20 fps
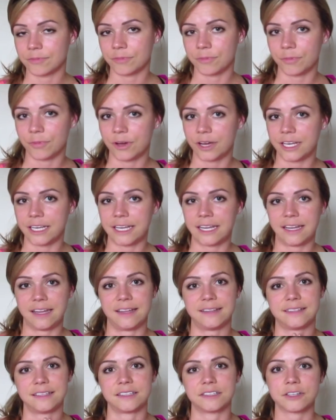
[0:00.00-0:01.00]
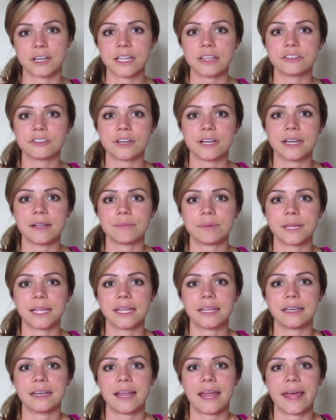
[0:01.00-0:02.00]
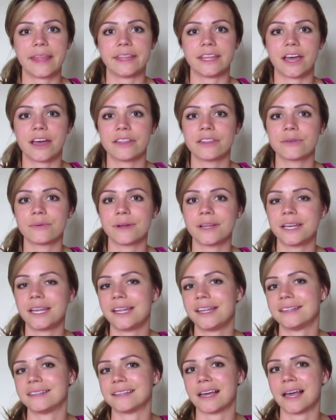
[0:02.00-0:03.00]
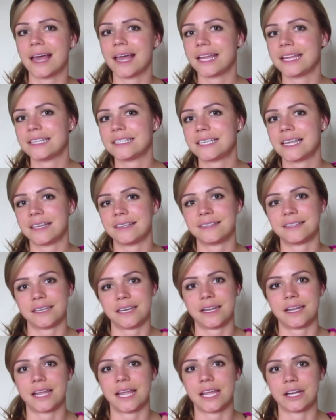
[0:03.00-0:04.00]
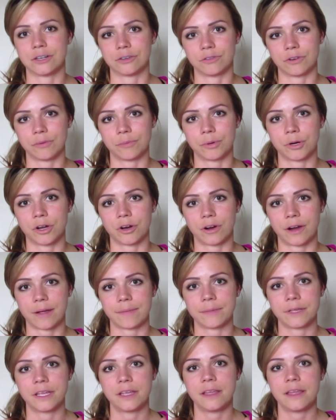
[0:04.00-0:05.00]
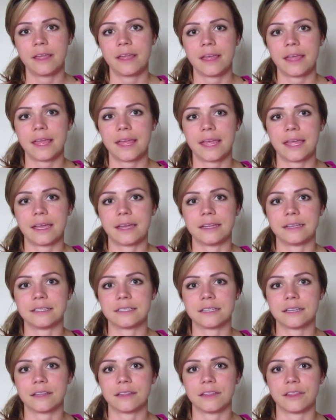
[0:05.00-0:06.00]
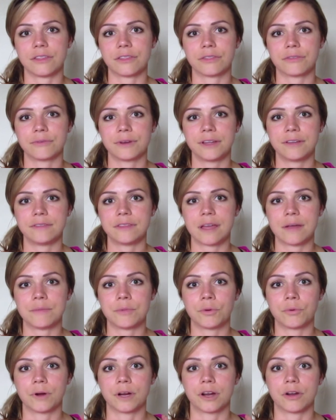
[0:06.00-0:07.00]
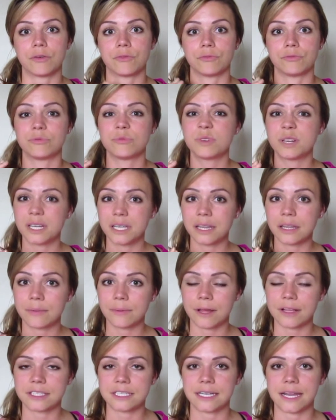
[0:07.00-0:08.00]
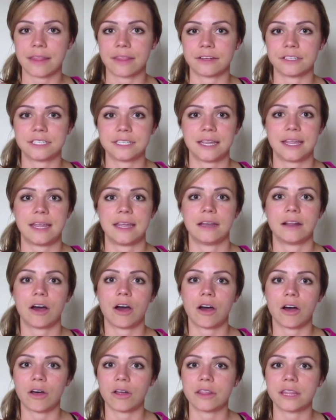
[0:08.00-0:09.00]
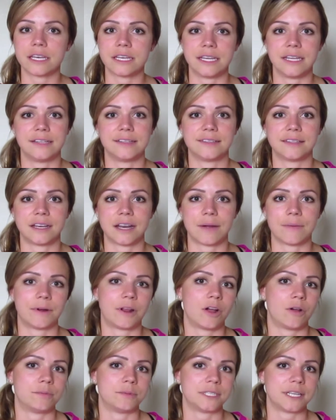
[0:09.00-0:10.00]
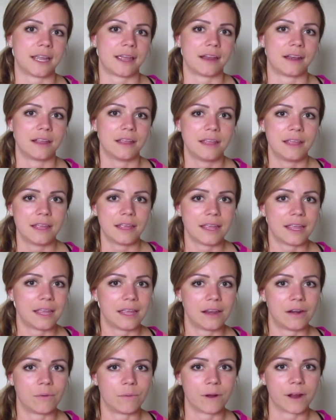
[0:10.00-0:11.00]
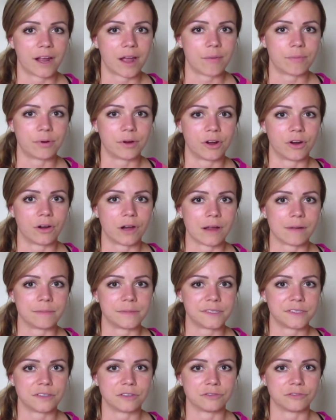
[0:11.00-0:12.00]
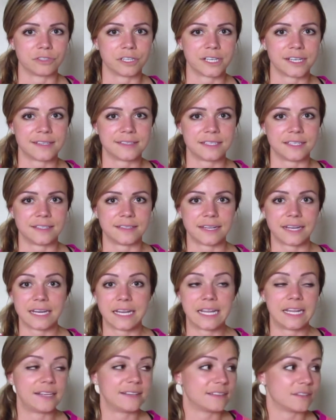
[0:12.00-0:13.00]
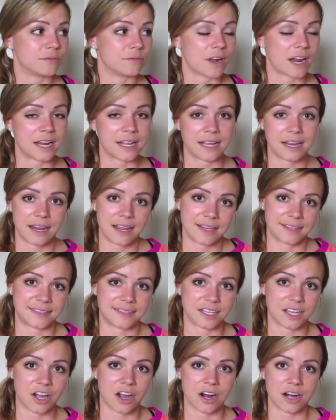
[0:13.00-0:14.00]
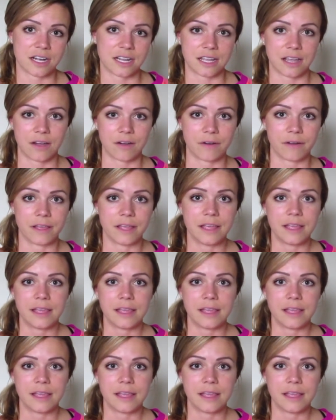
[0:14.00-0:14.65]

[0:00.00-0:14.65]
one is a strength training plan, and the other one is a high-intensity interval program. And the 3 of them work really well together to hit all the needs that I would hope to get in a workout program. So for instance, it hits the running, it hits the cardio,